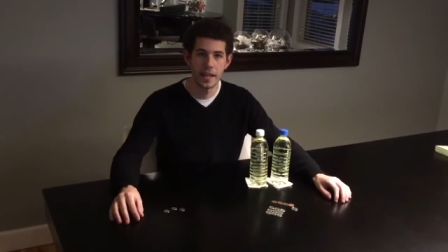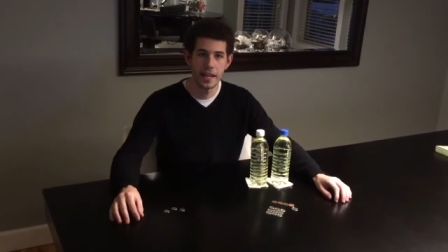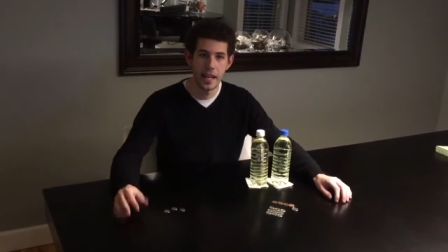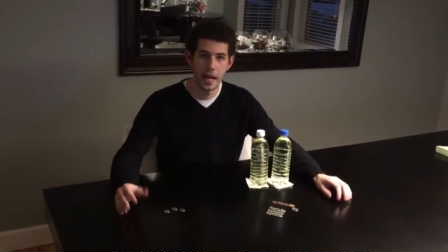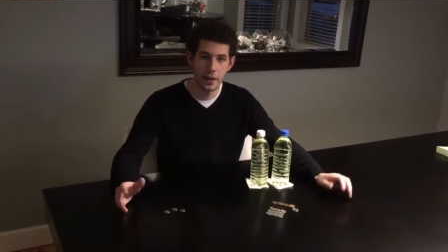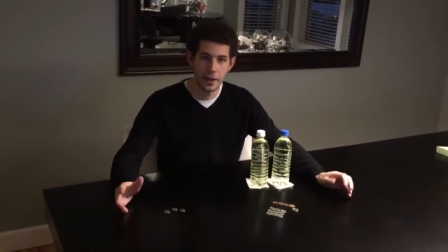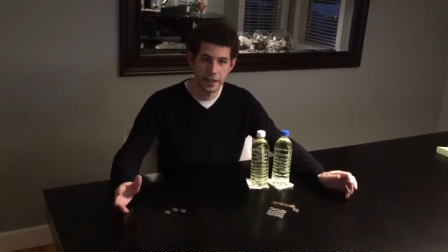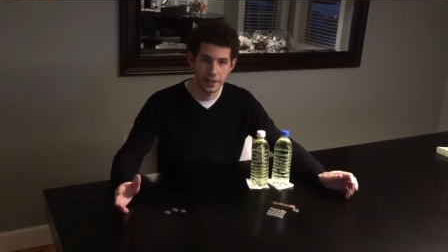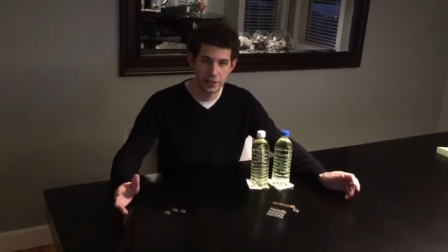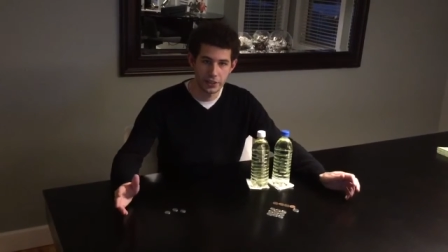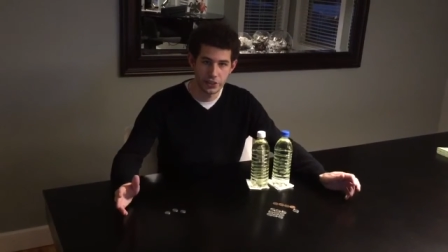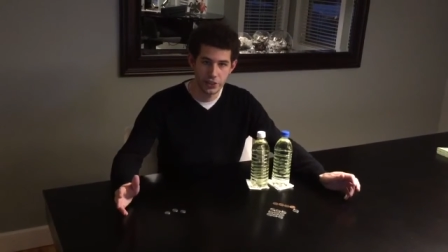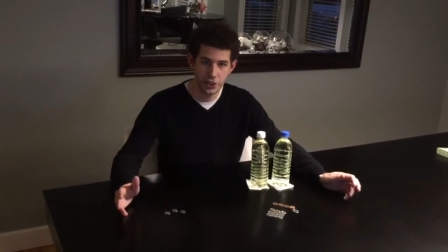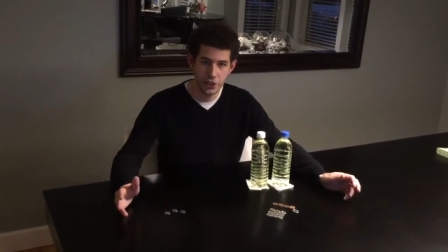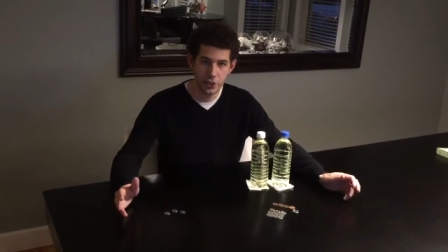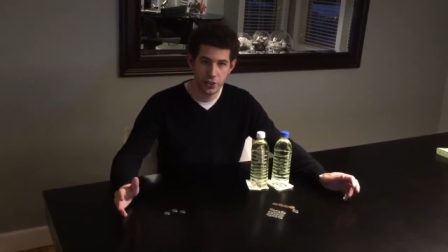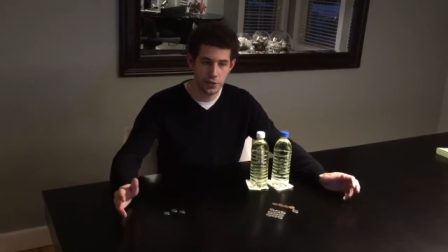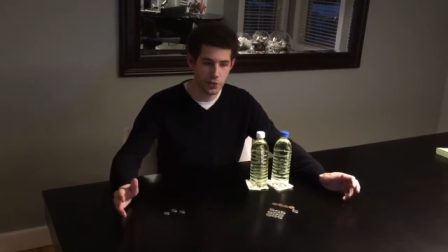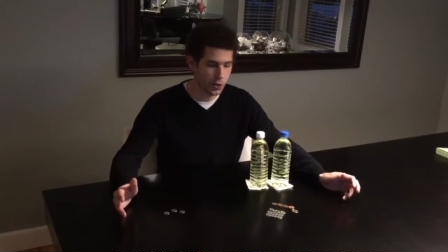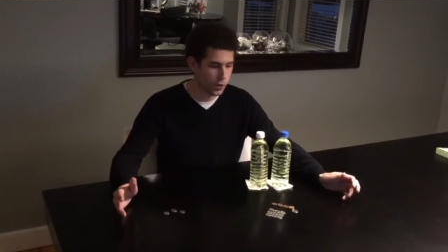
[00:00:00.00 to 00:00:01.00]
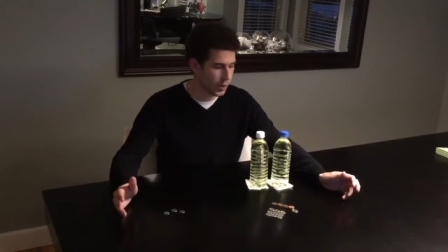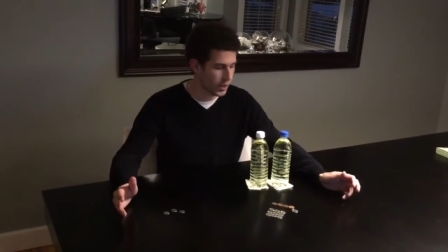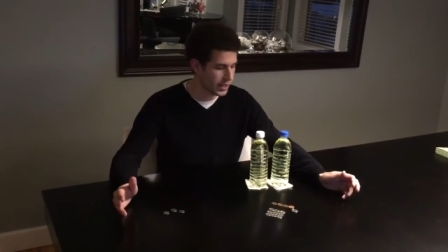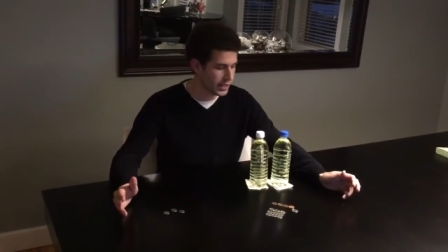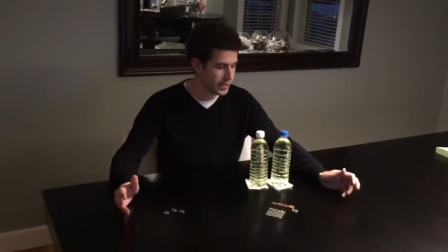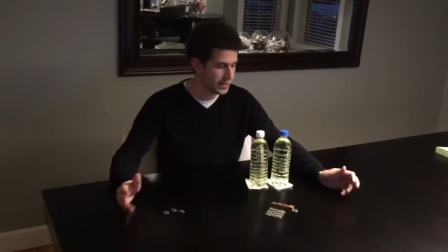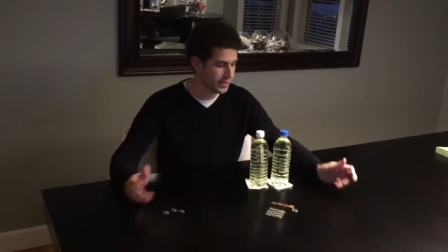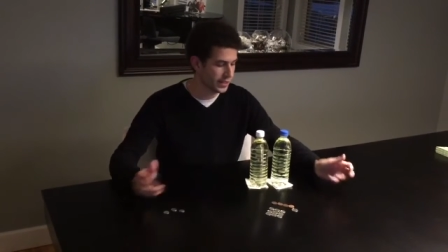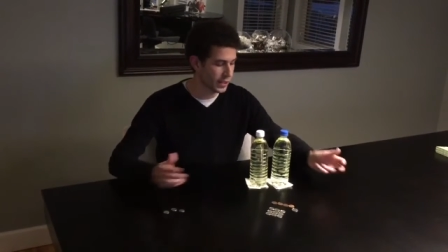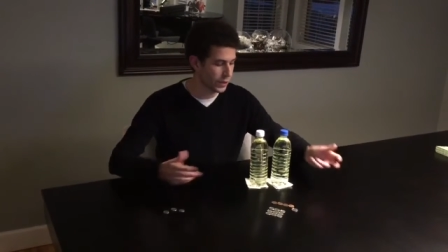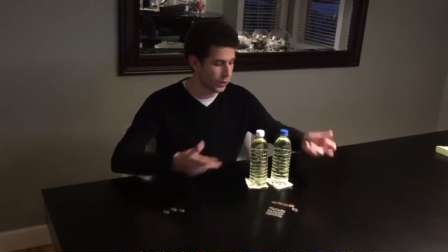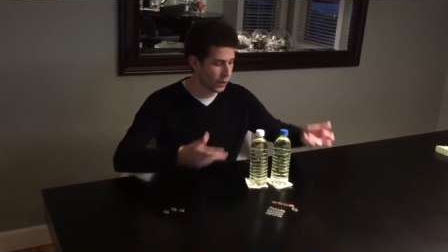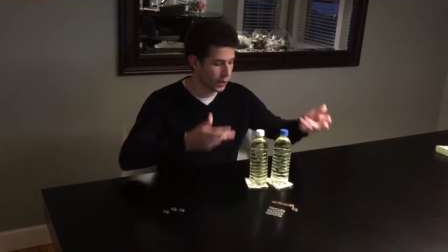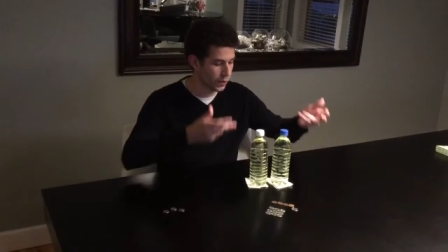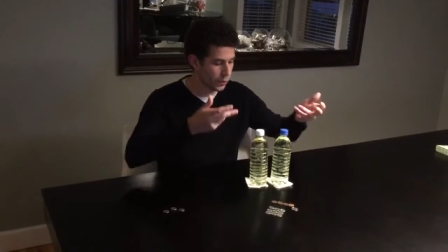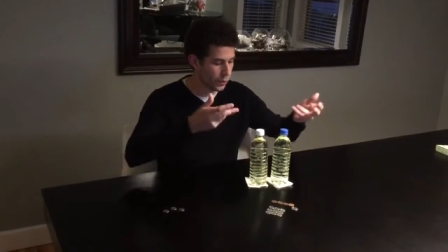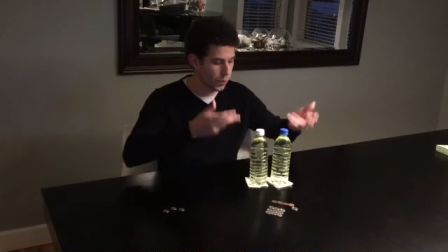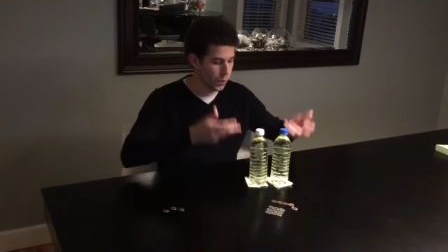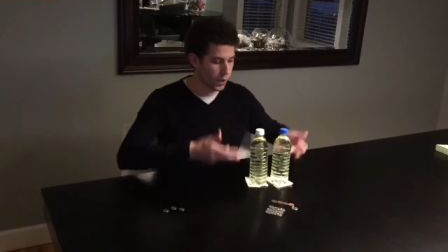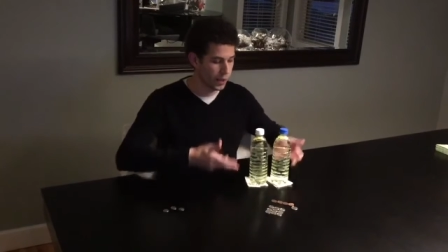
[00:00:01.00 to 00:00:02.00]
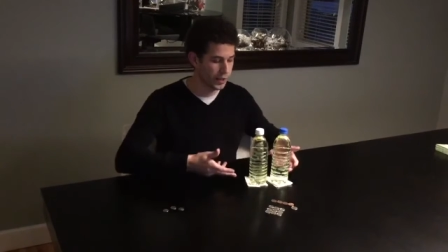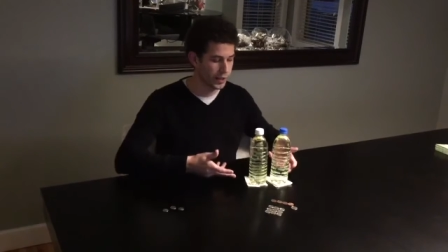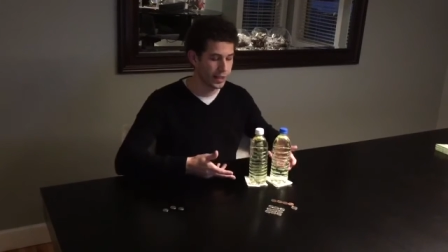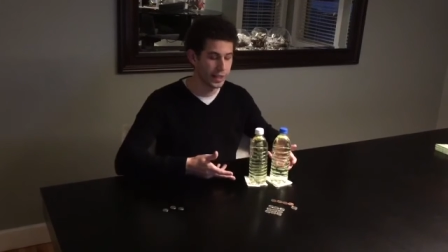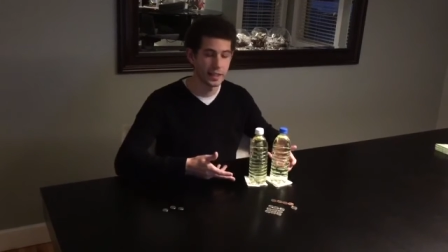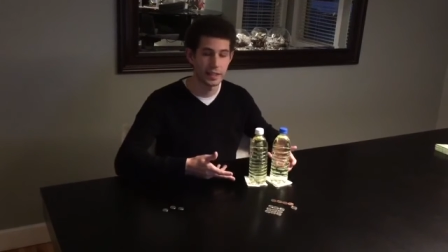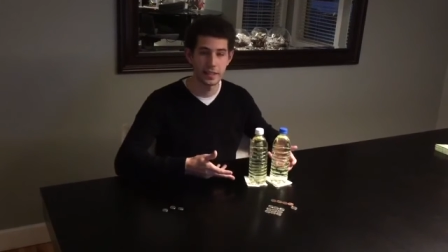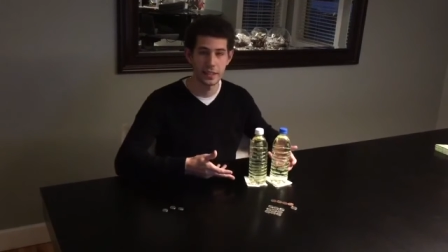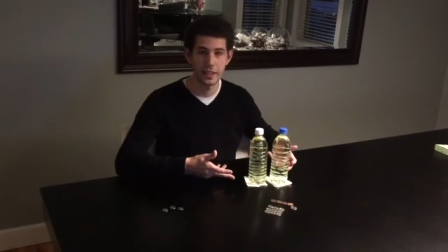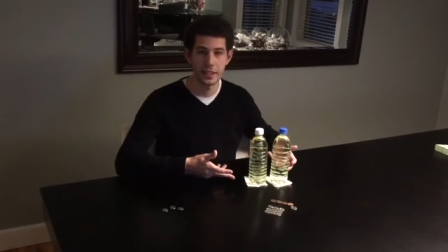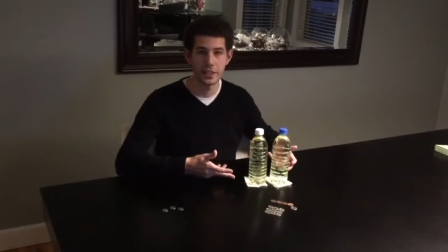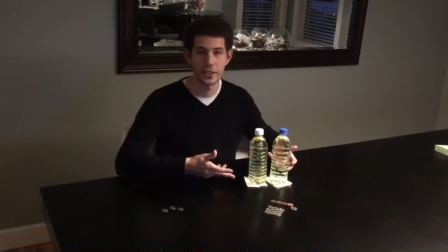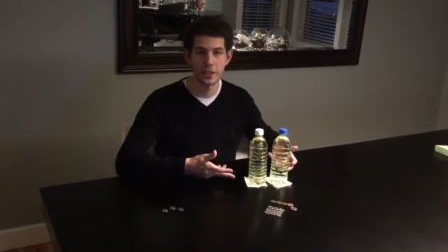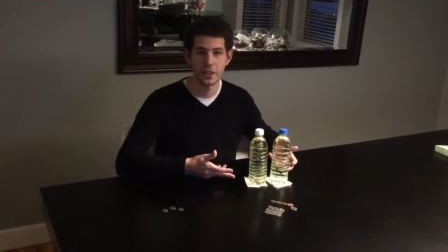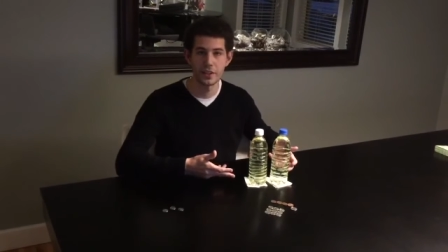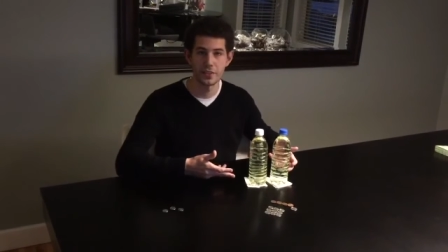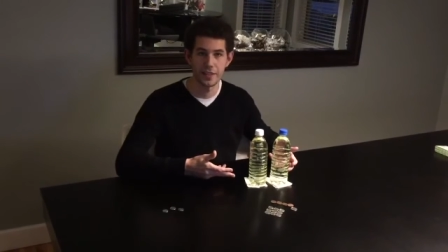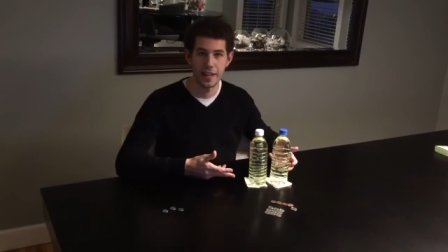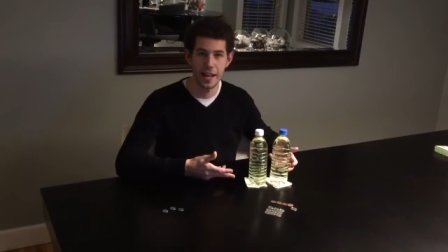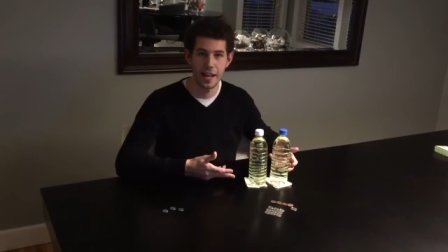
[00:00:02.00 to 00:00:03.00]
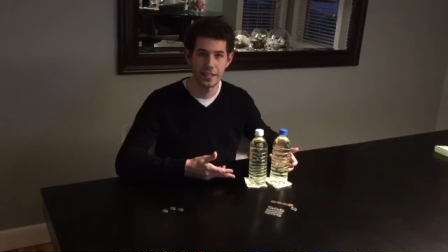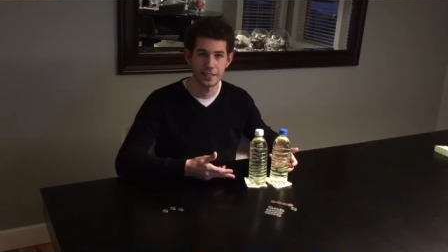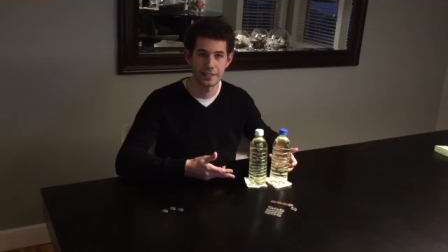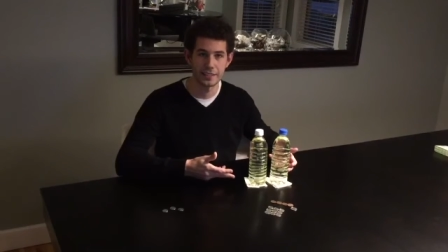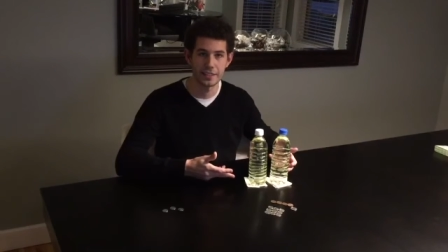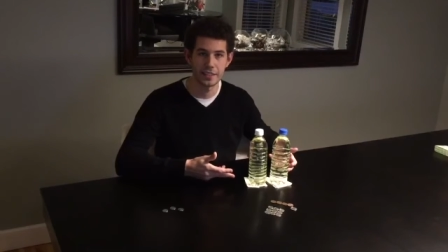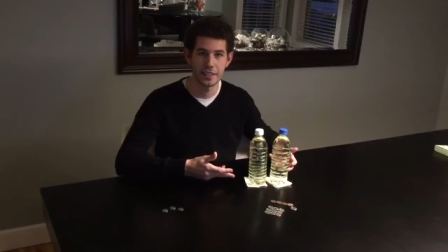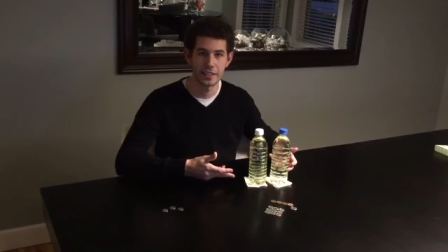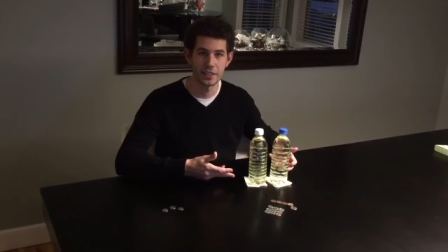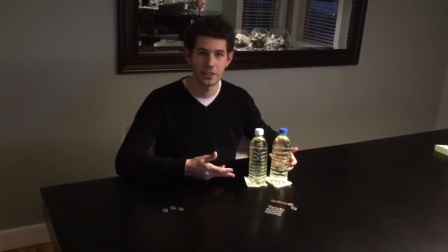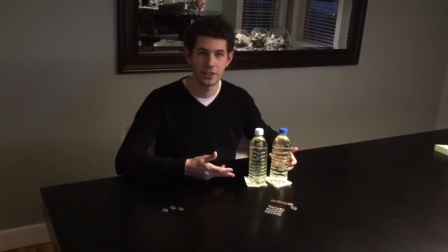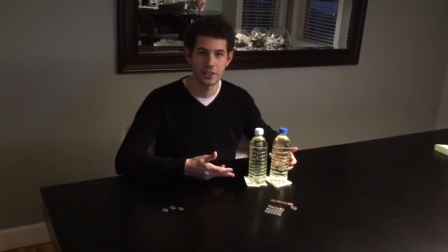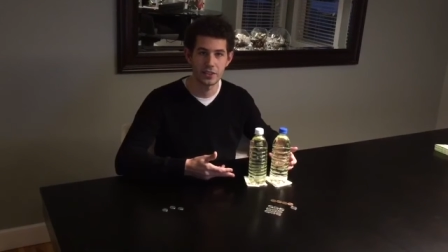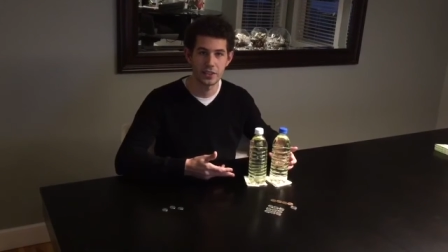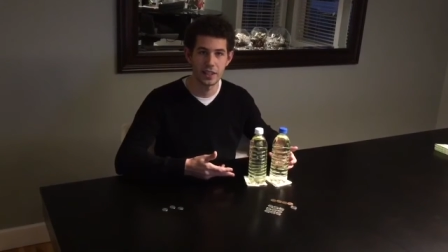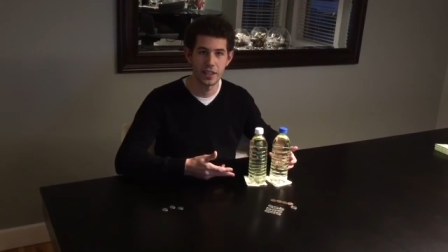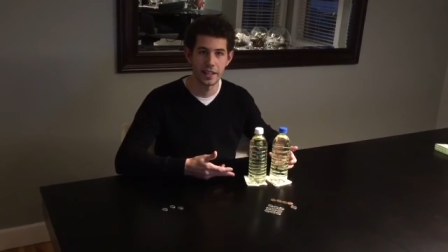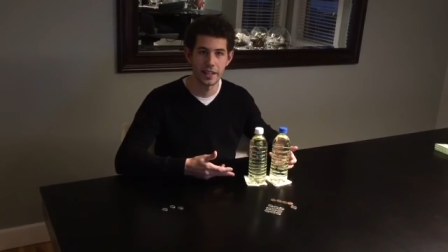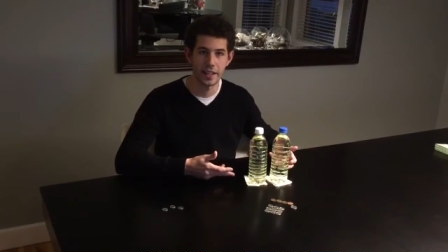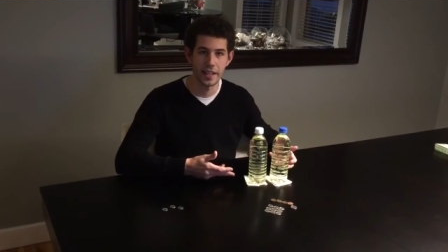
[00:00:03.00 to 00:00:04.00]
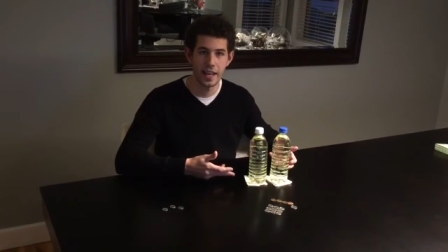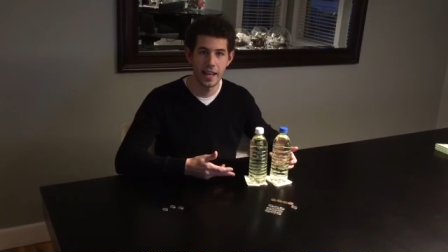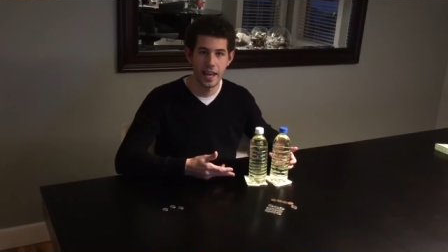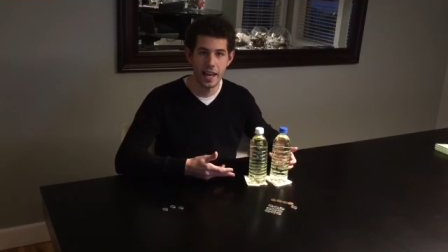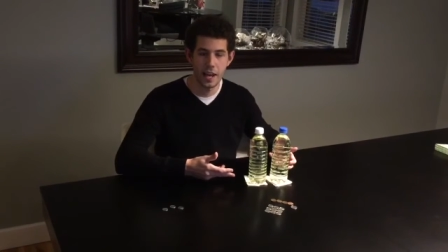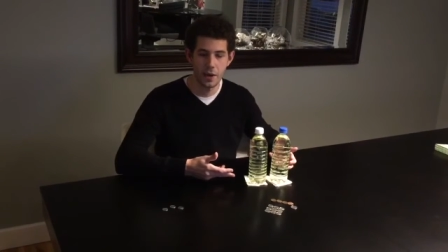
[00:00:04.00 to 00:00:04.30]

Now I can show you quite easily what one liter of gasoline looks like.